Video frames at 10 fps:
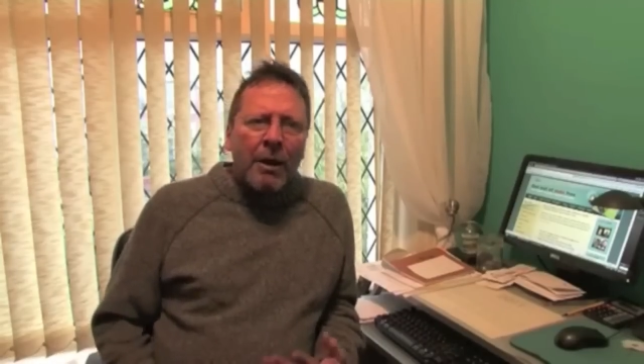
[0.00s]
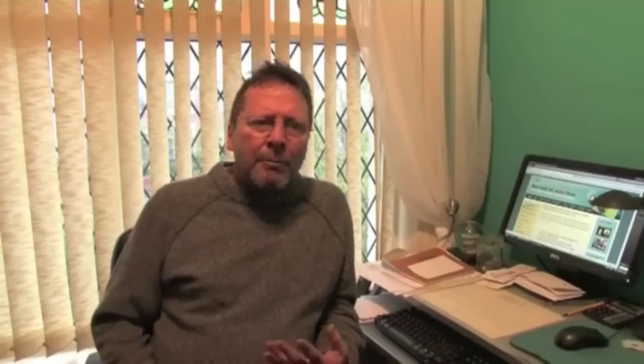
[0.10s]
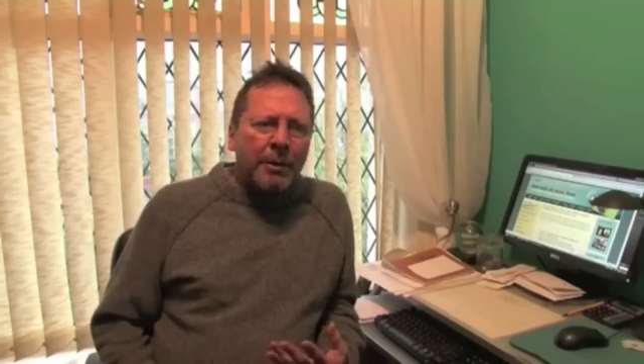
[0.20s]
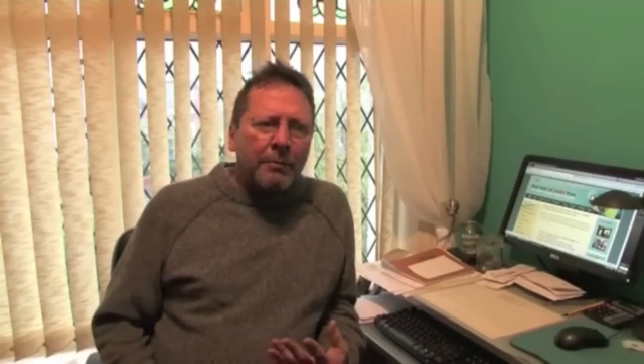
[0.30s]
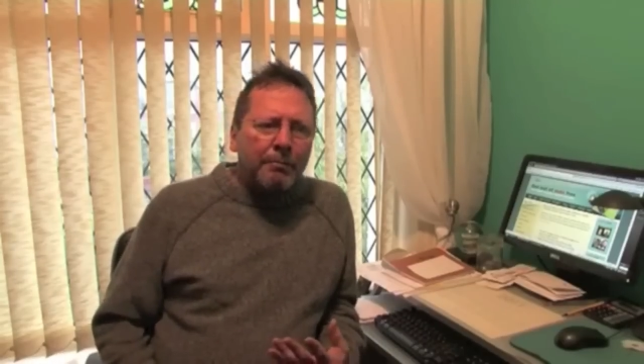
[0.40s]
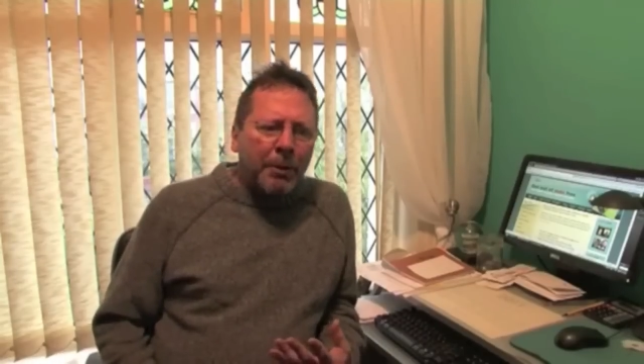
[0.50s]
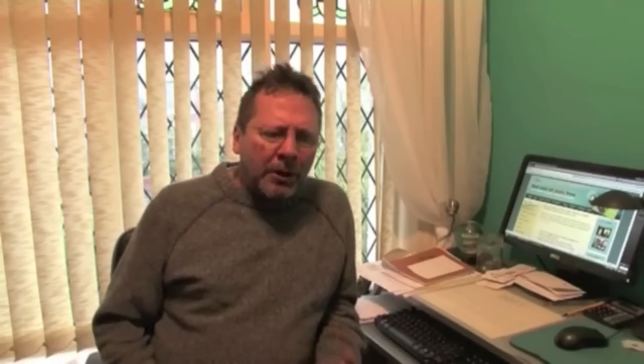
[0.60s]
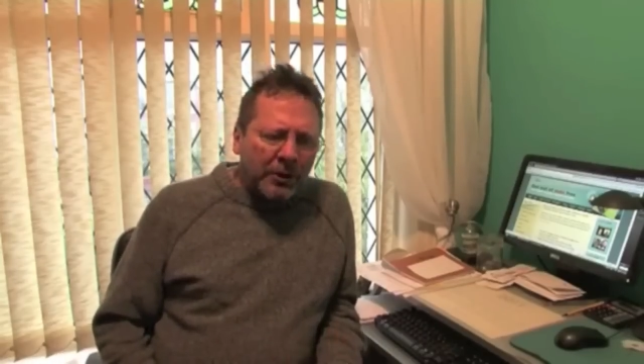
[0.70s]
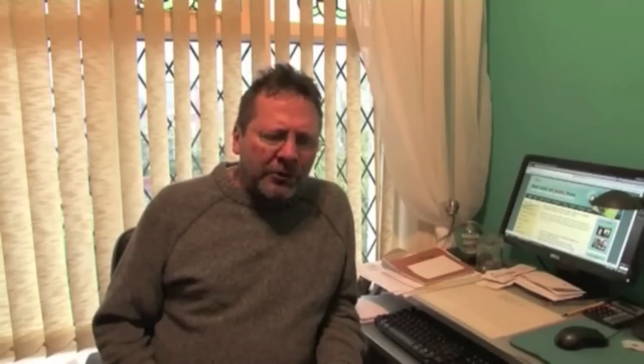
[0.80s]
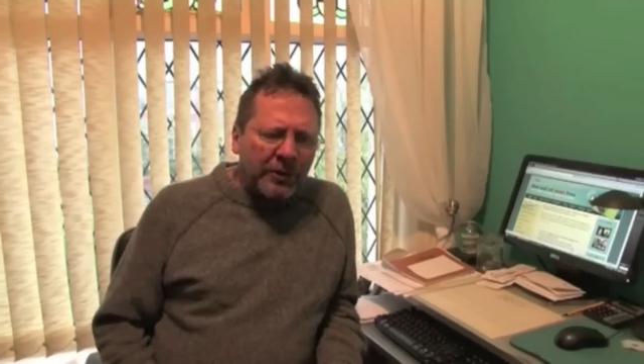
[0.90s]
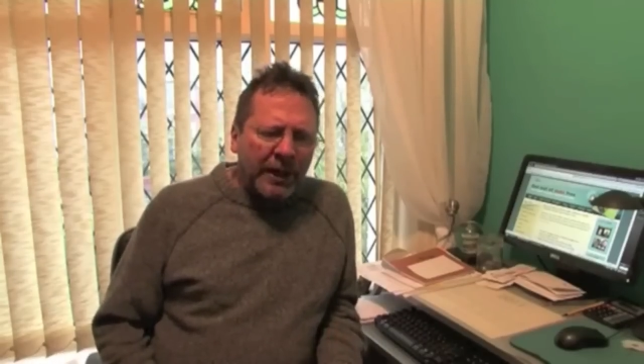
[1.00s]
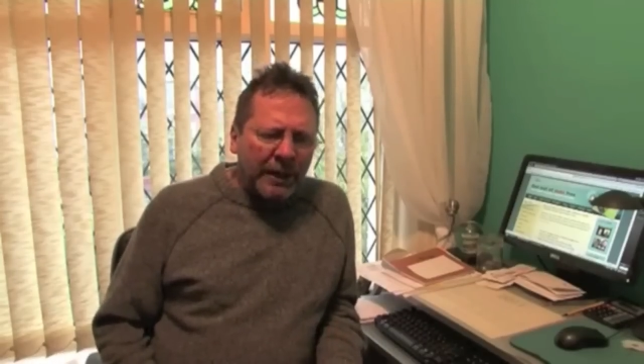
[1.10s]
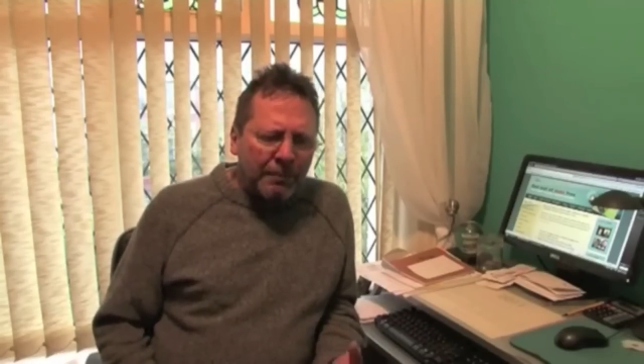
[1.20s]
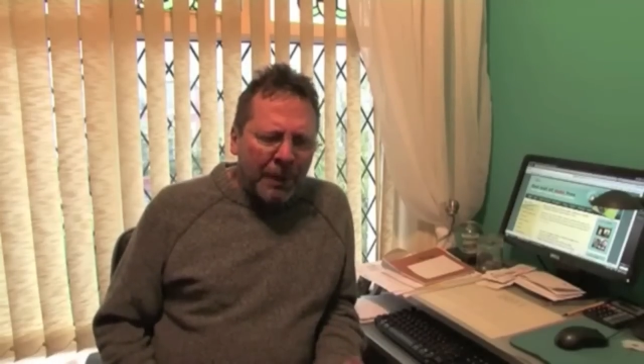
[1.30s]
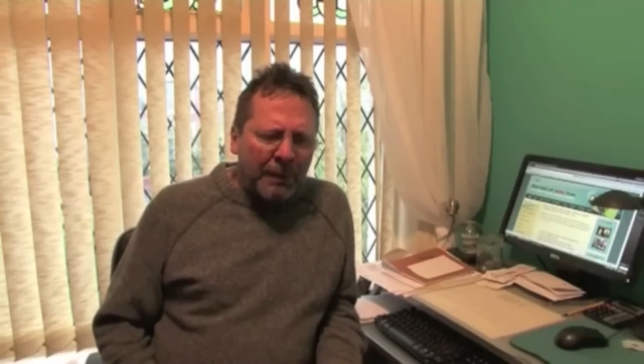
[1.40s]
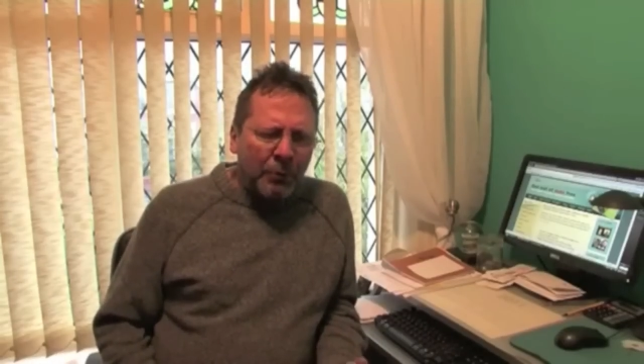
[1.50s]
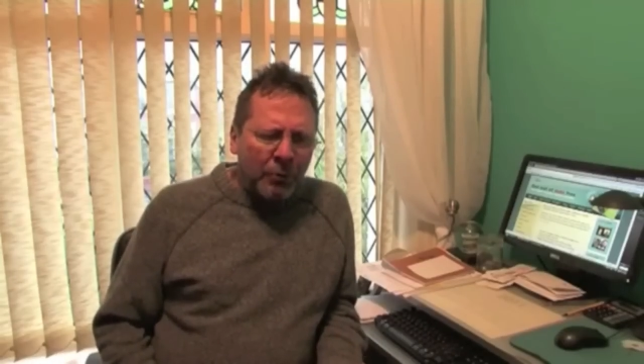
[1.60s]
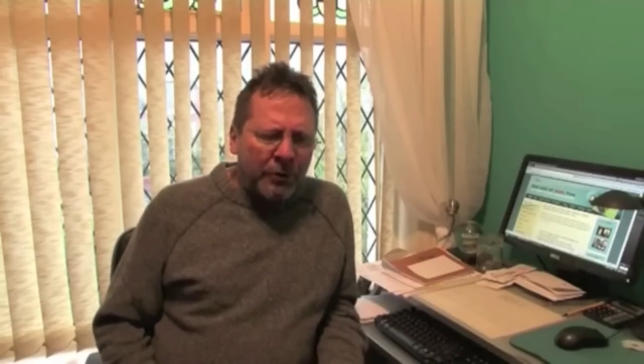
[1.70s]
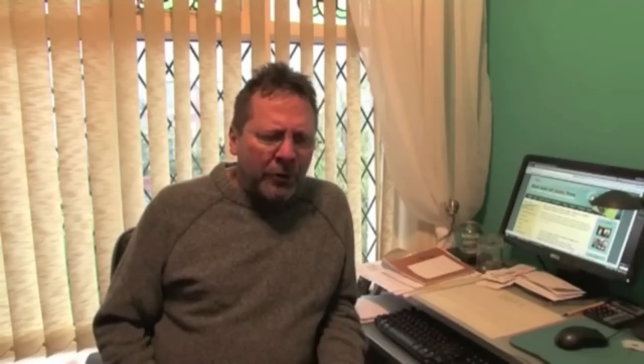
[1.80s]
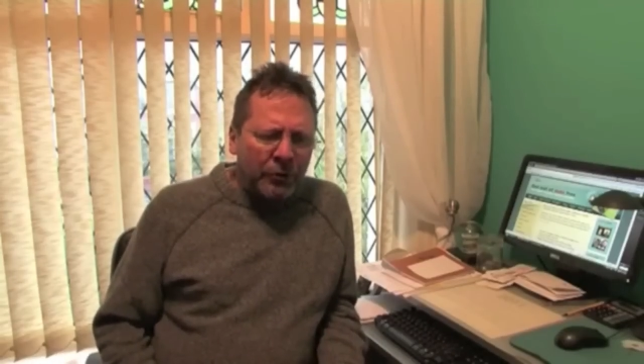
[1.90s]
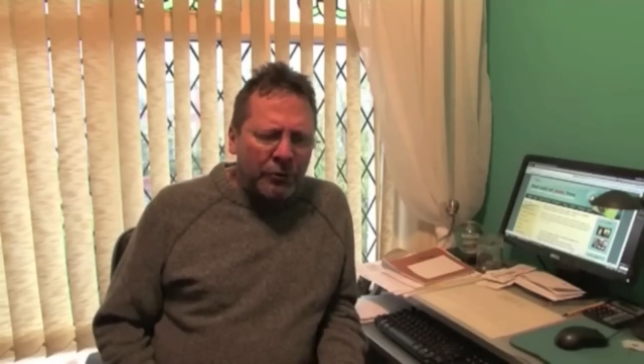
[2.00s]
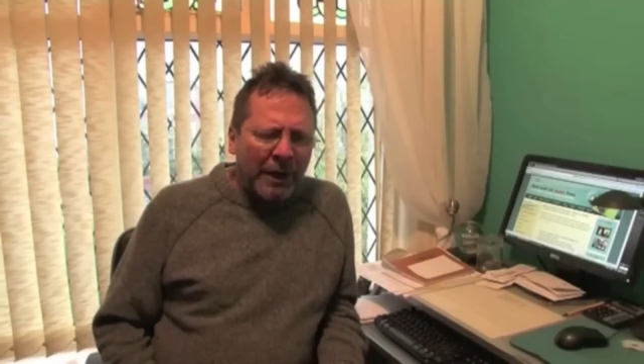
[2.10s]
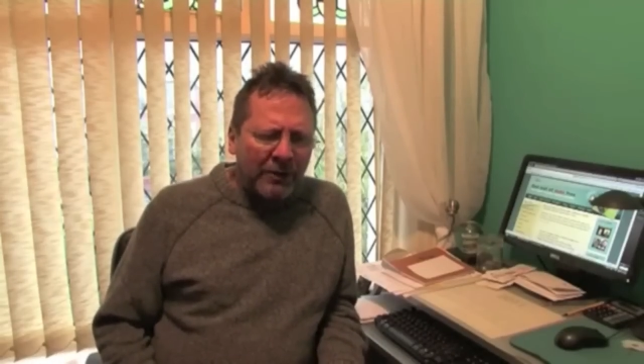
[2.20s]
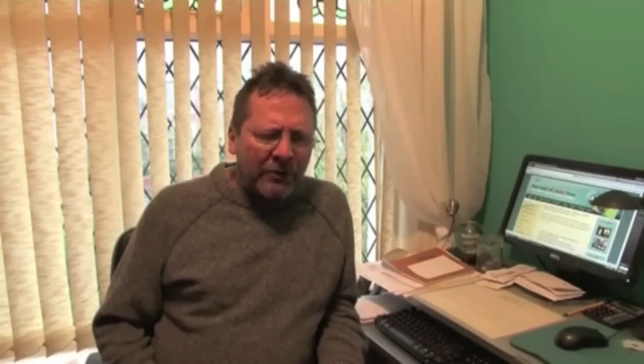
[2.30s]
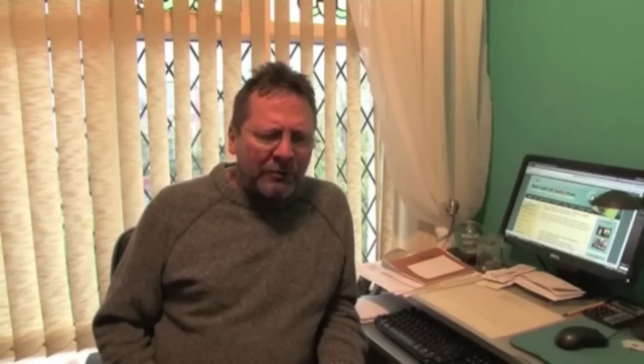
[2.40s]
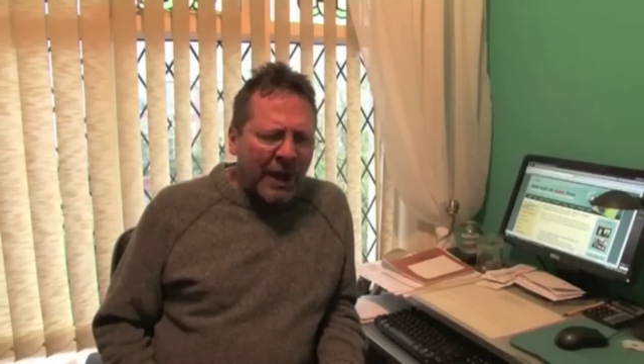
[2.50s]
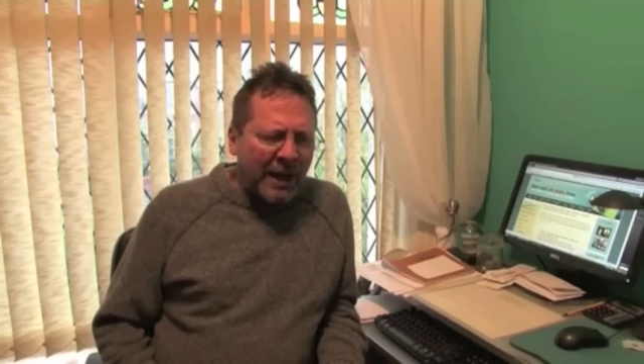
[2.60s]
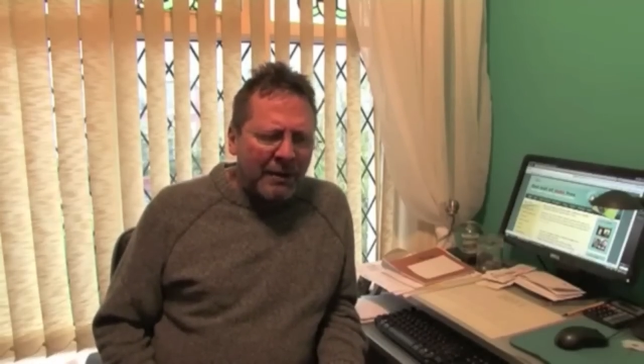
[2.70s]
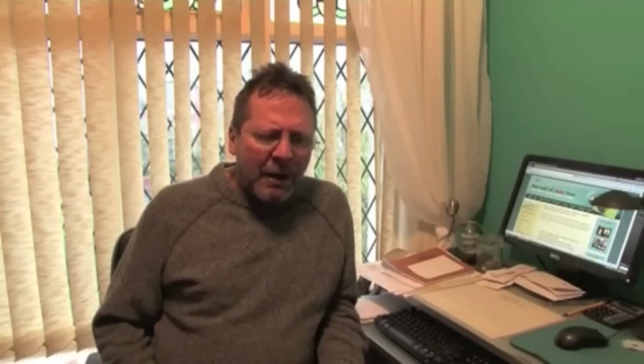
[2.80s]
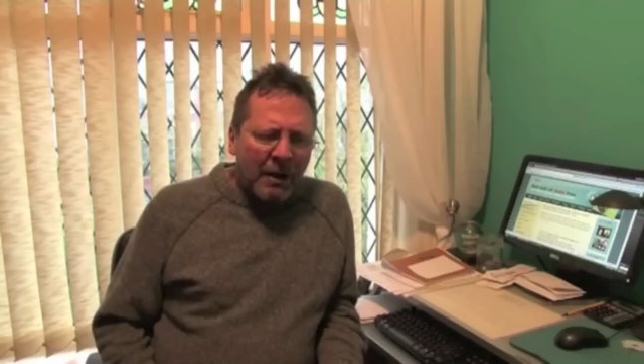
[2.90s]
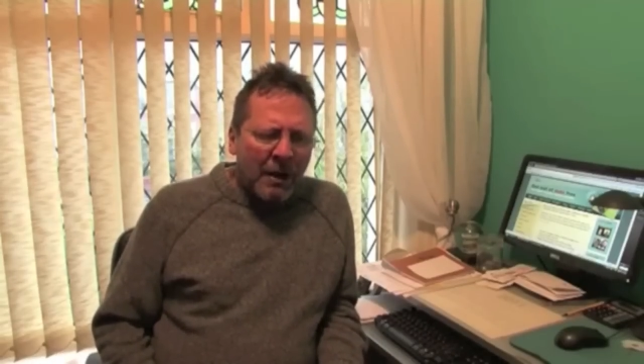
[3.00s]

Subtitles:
But personally, people with huge amounts of debt,